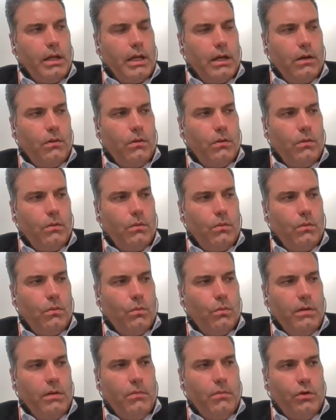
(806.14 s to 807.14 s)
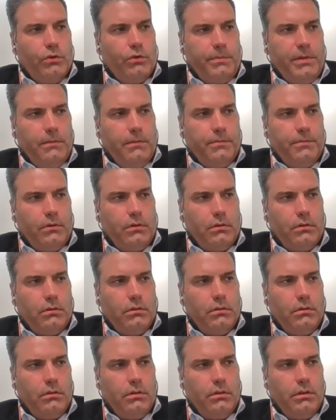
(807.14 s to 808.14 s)
Now, what most
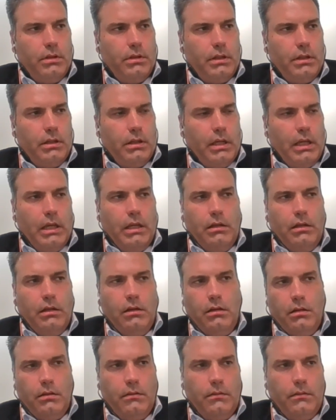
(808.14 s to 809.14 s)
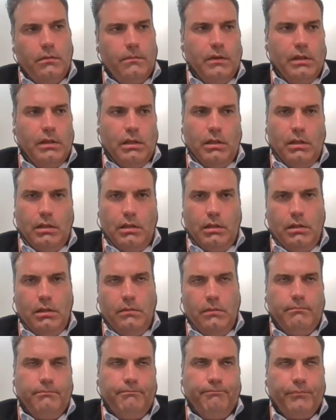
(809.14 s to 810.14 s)
people in
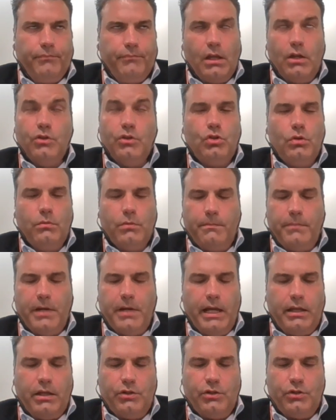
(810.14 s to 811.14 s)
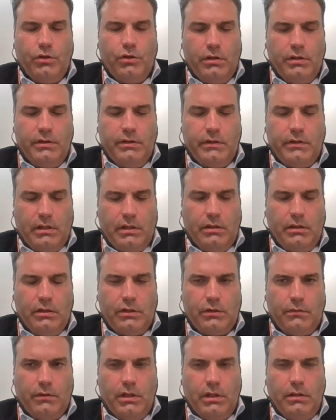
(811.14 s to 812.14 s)
the consumer packaged goods
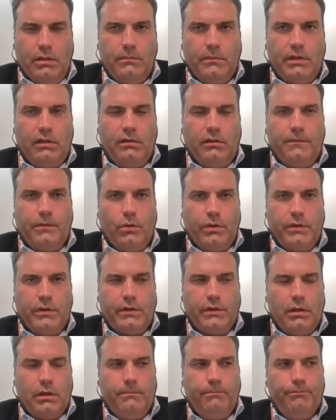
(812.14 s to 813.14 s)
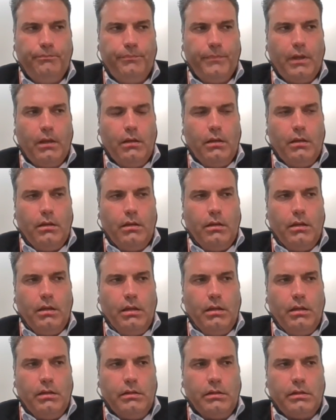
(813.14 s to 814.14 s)
industry tend to focus on
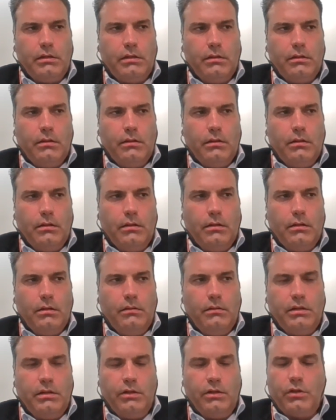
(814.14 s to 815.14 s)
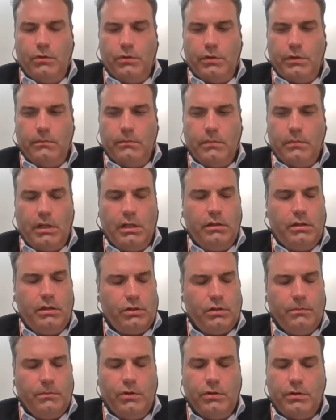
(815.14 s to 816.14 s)
is distribution. And
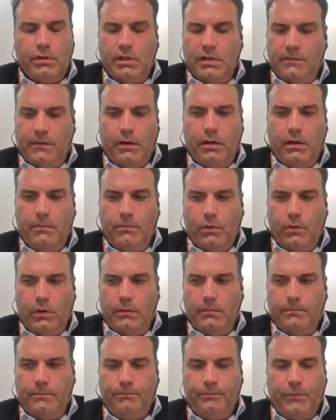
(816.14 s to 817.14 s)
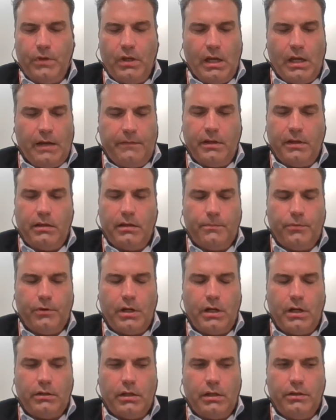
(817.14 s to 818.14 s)
distribution is very important. You have to get the
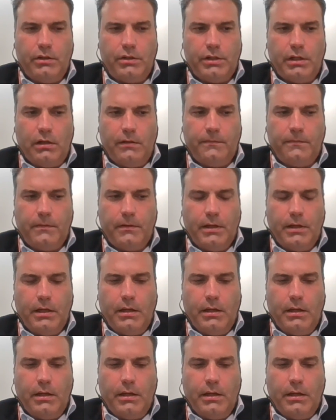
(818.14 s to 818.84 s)
product on the shelf.